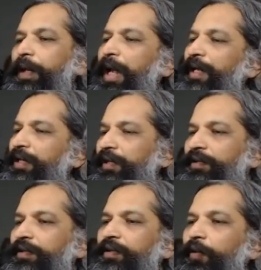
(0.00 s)
And
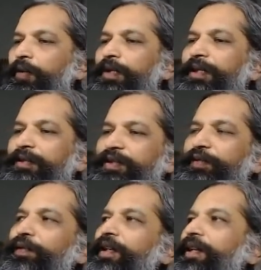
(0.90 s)
yet, all these
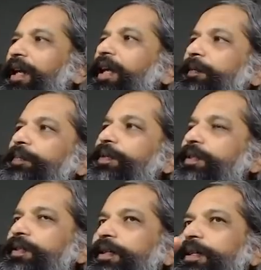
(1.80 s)
different
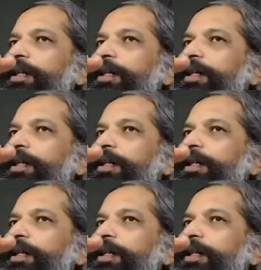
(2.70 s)
types